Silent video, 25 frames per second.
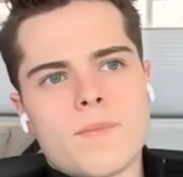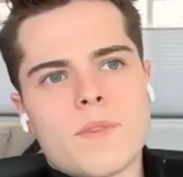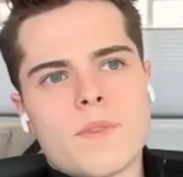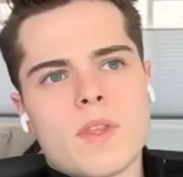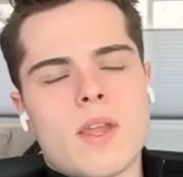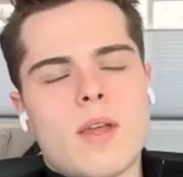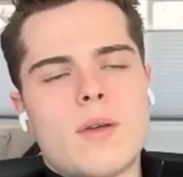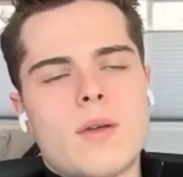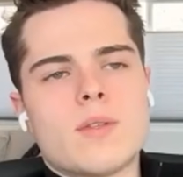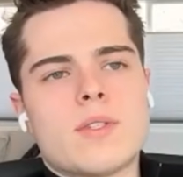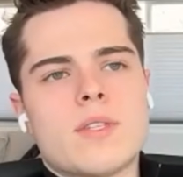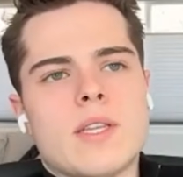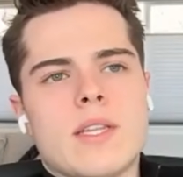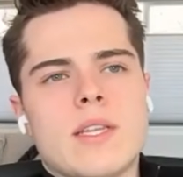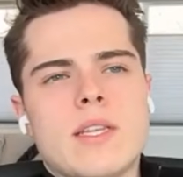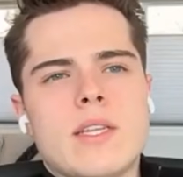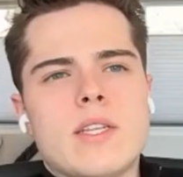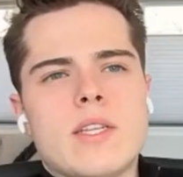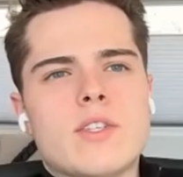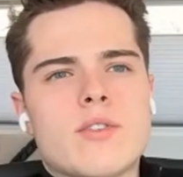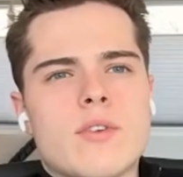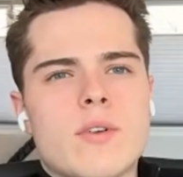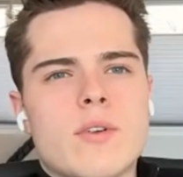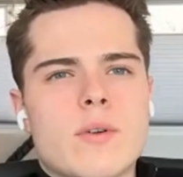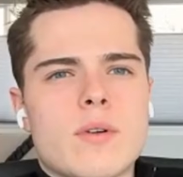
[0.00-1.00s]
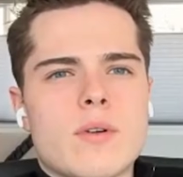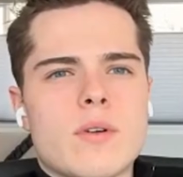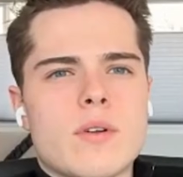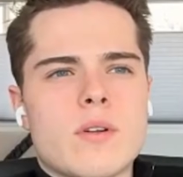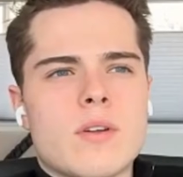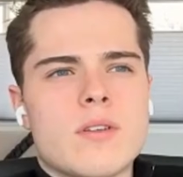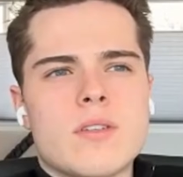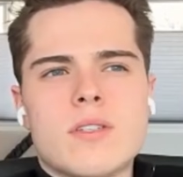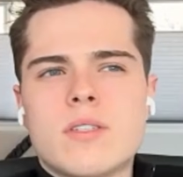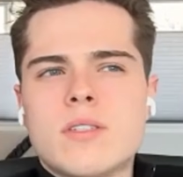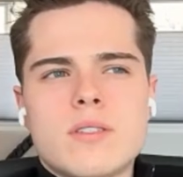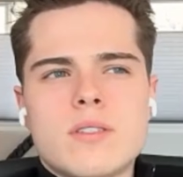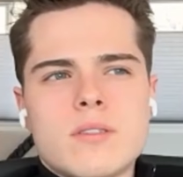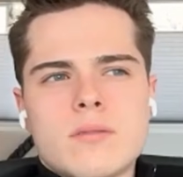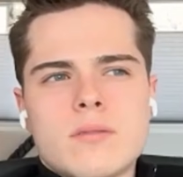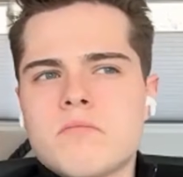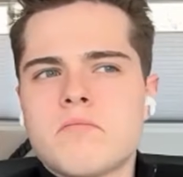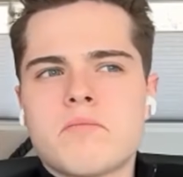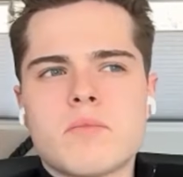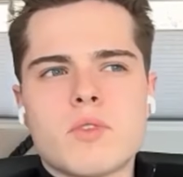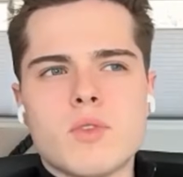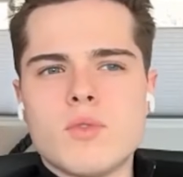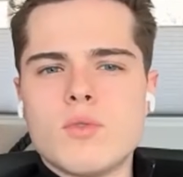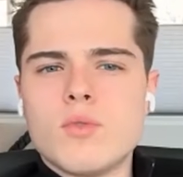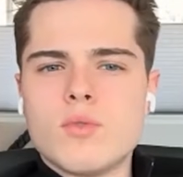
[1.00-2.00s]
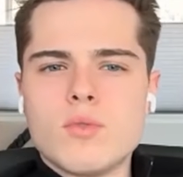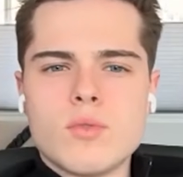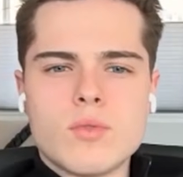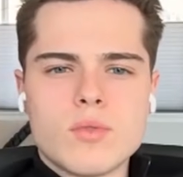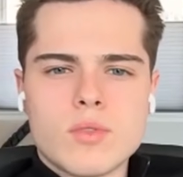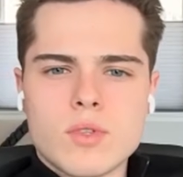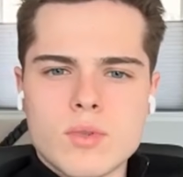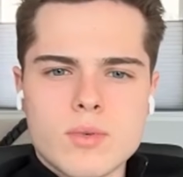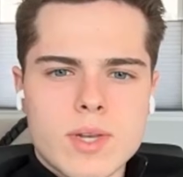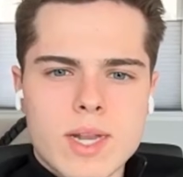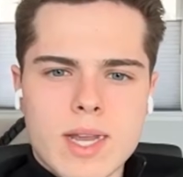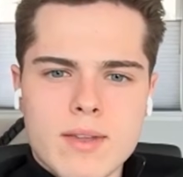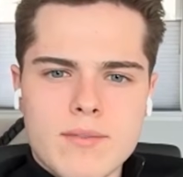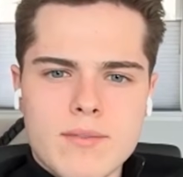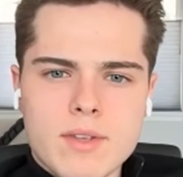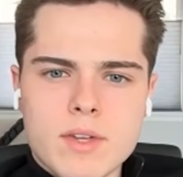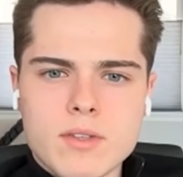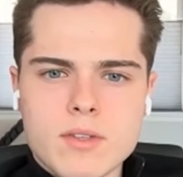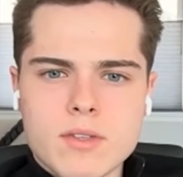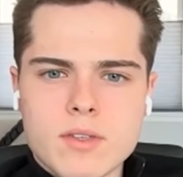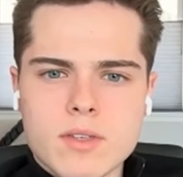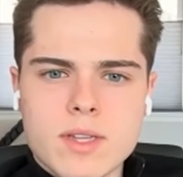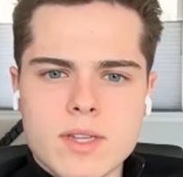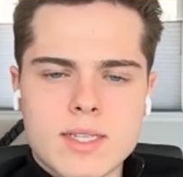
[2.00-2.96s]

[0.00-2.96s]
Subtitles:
I was in that niche for 2.5 years.